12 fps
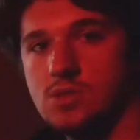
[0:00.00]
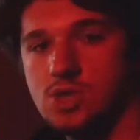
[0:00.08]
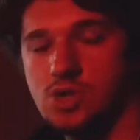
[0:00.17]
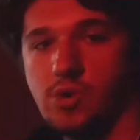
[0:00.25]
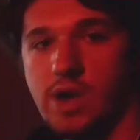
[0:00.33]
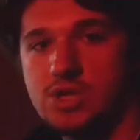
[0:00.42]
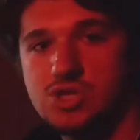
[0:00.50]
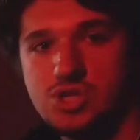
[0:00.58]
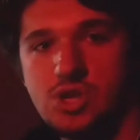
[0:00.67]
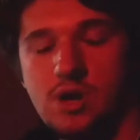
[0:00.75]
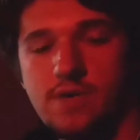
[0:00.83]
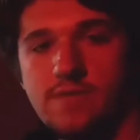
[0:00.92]
the direction
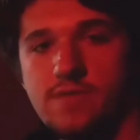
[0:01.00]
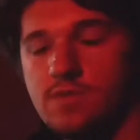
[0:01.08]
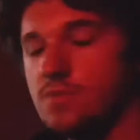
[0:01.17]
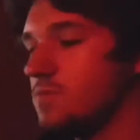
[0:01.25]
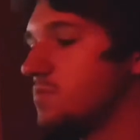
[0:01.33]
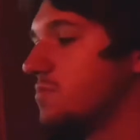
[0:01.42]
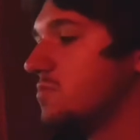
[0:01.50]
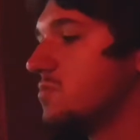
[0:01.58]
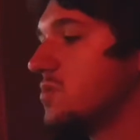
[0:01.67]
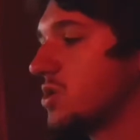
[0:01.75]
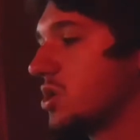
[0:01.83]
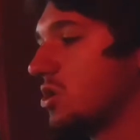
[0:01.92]
of
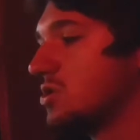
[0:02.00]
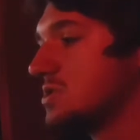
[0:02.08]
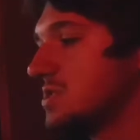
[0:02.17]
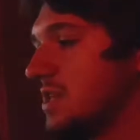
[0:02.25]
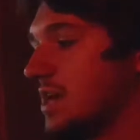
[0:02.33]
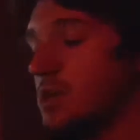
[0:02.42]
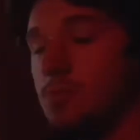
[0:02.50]
the currency that